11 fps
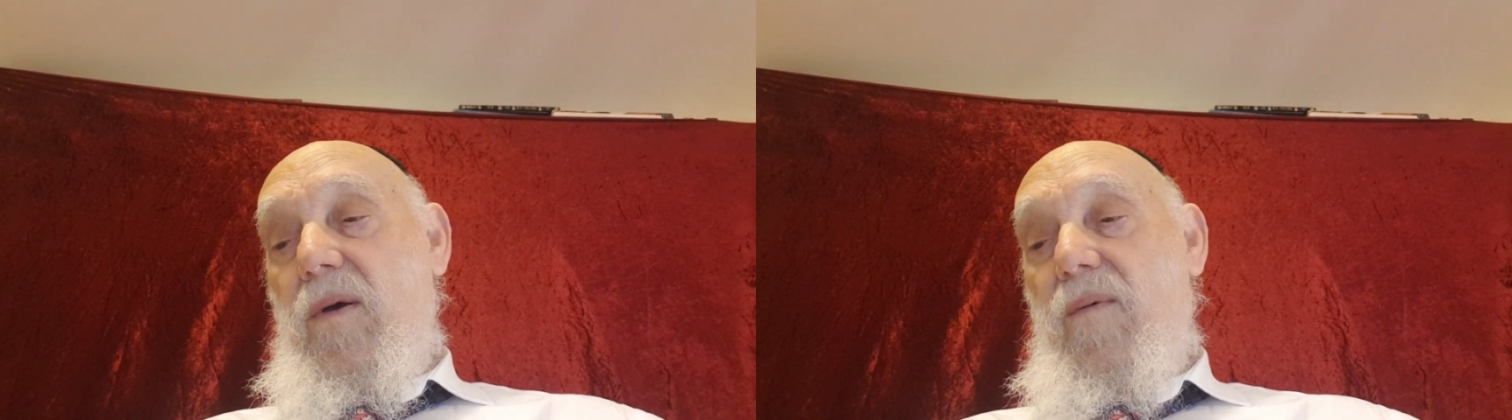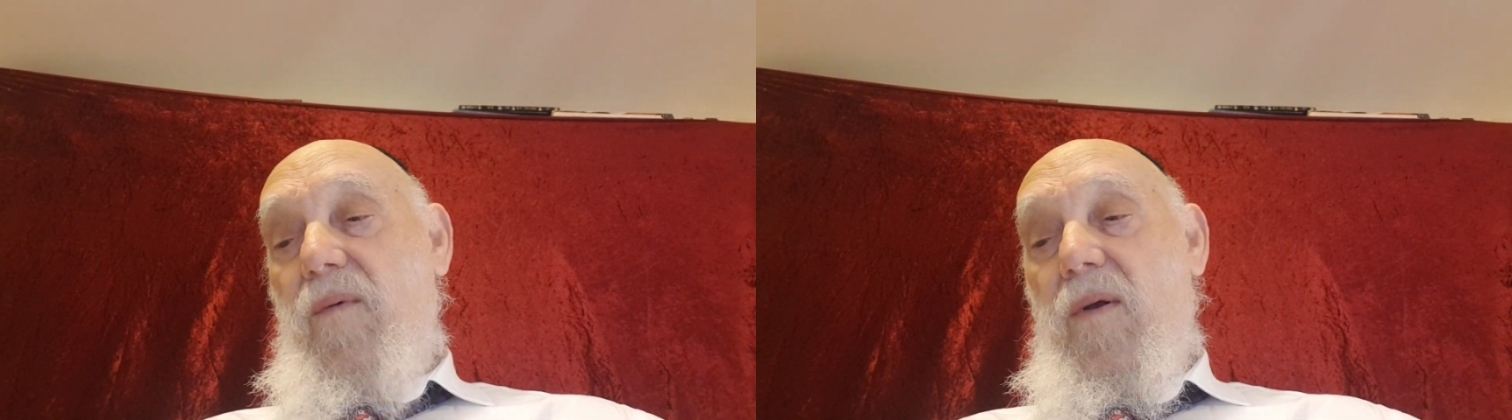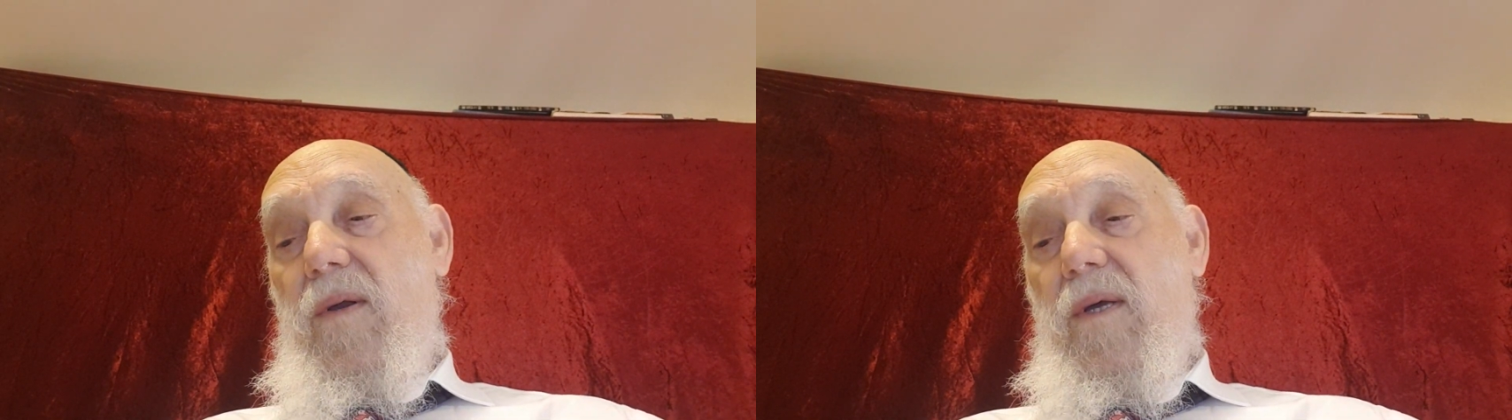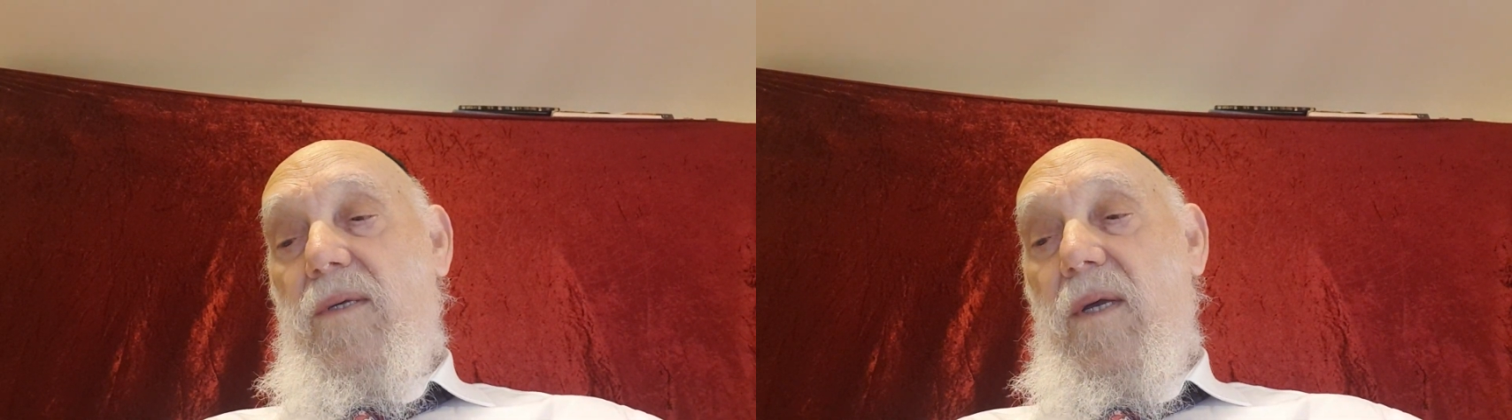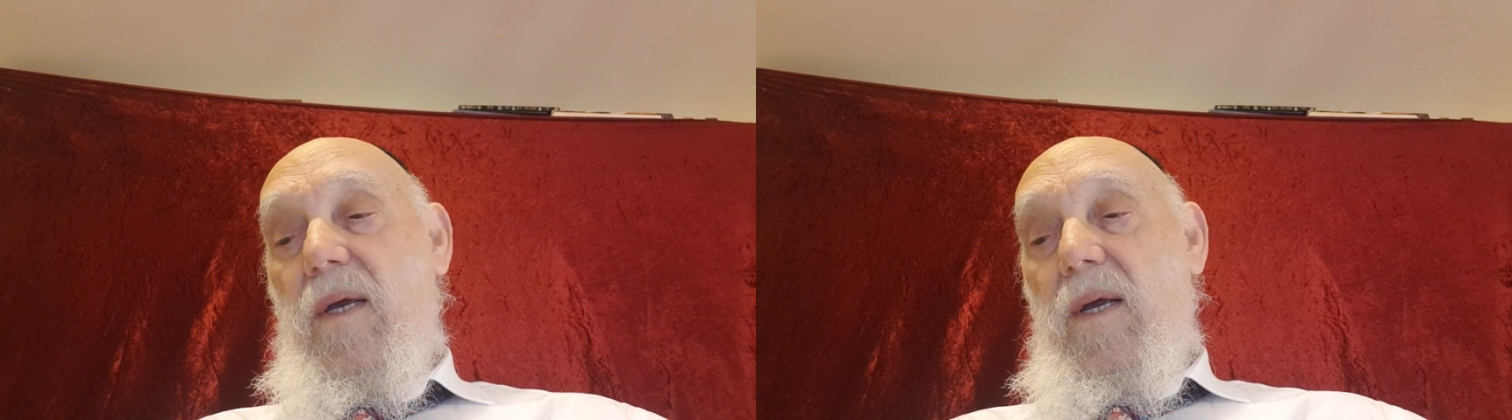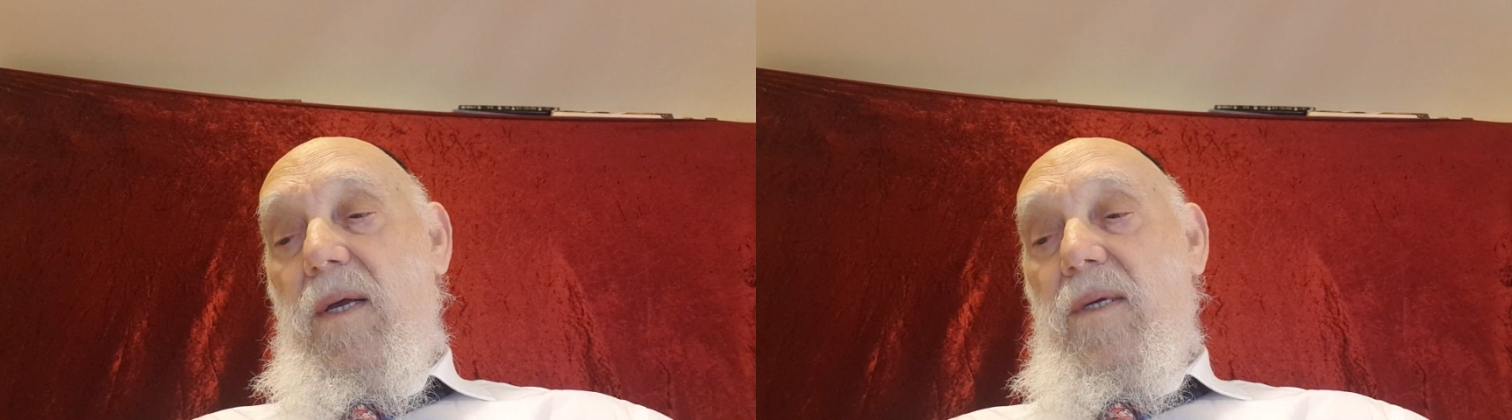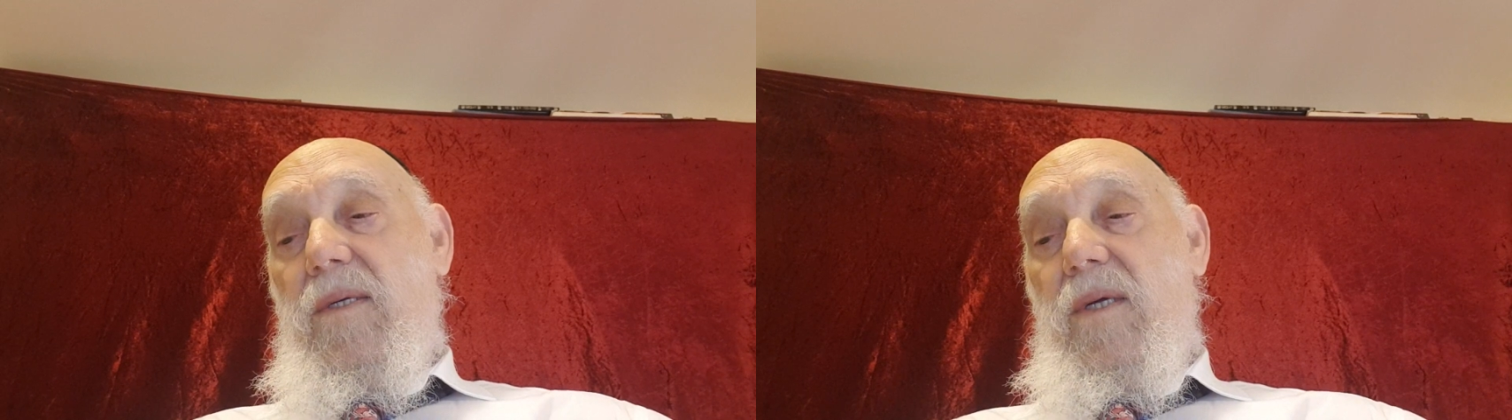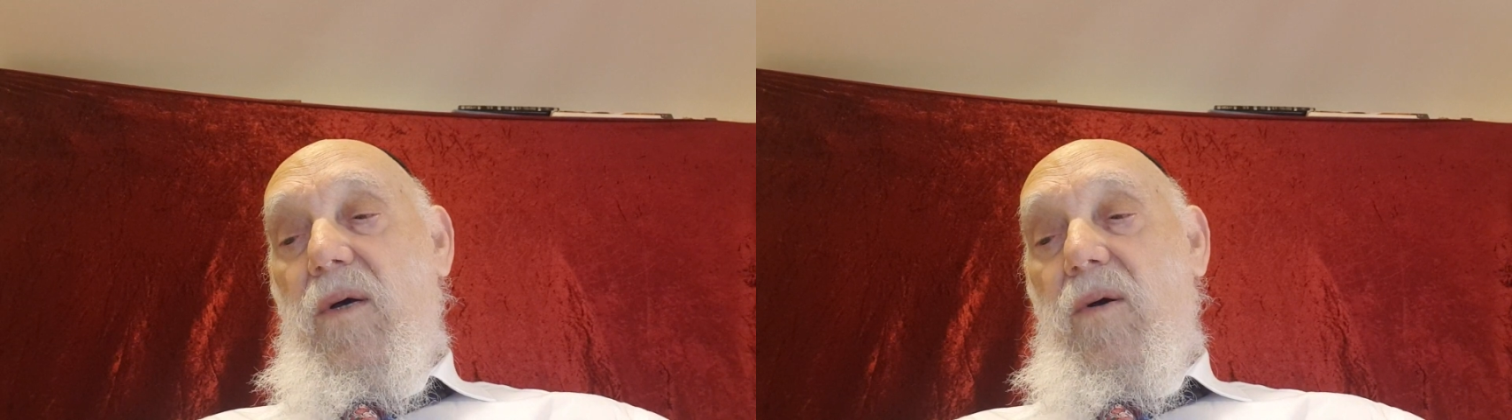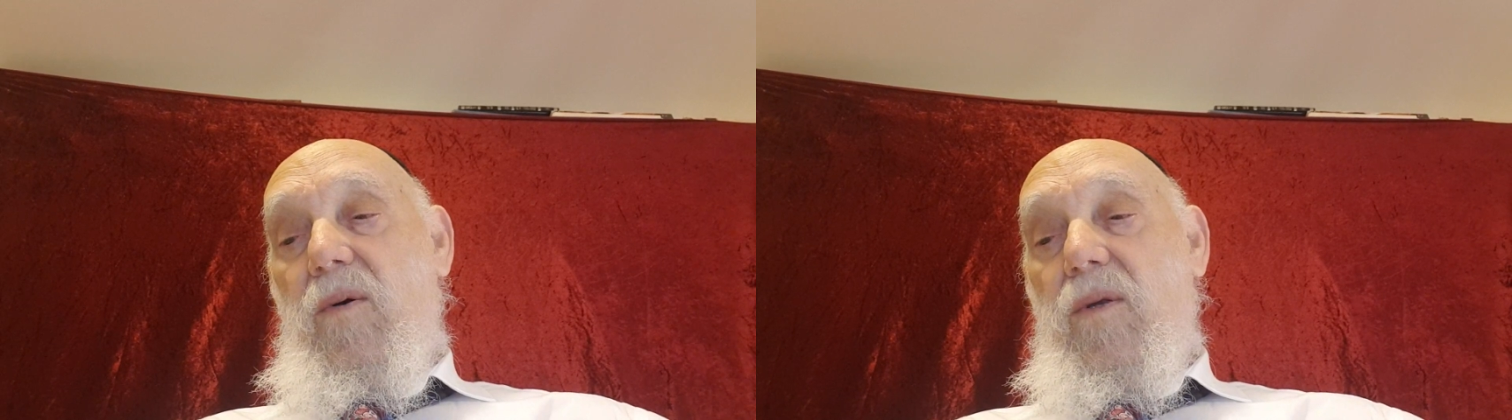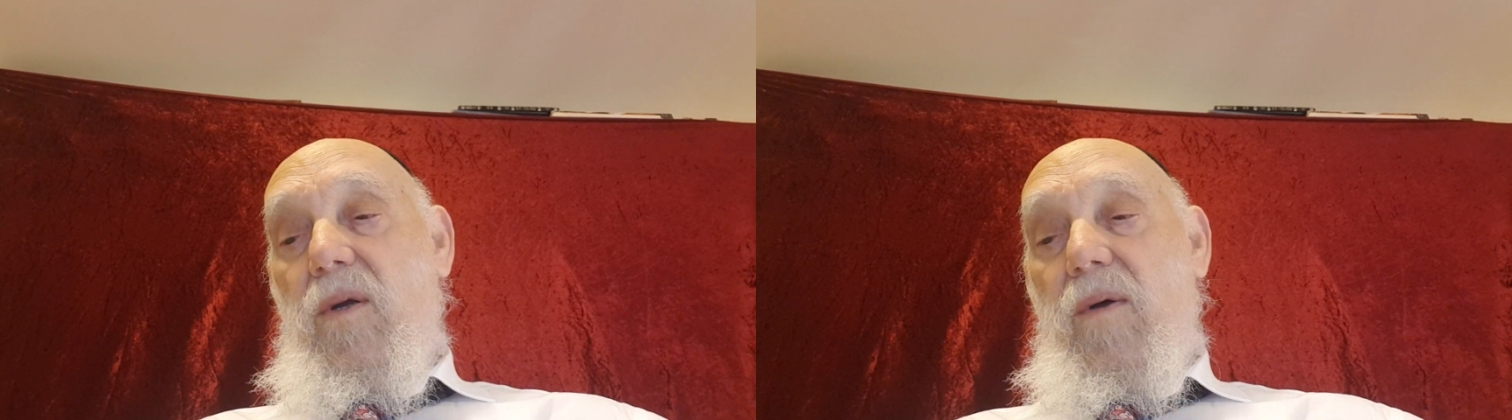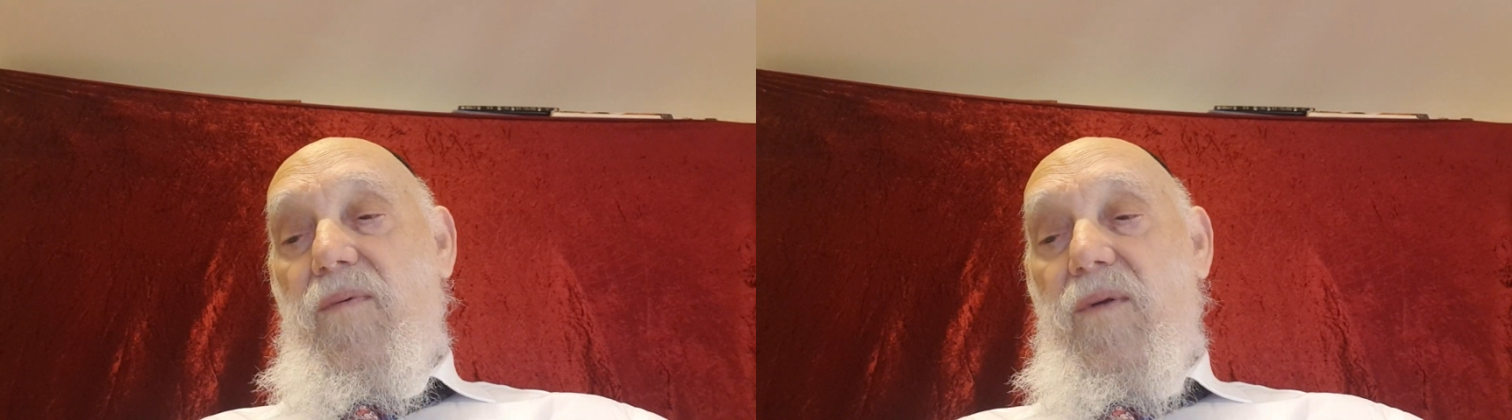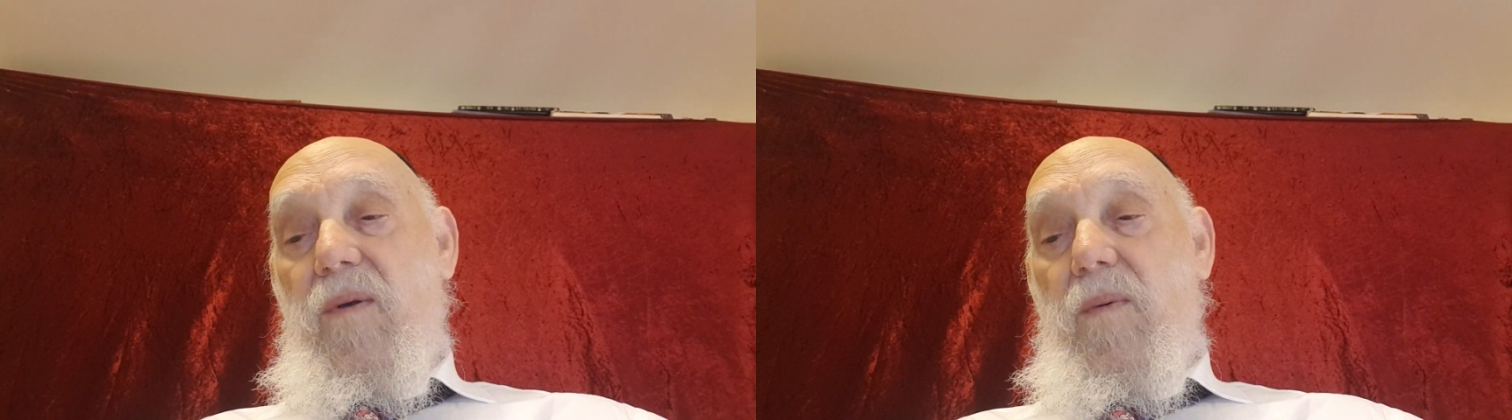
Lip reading: of Holies. The root of the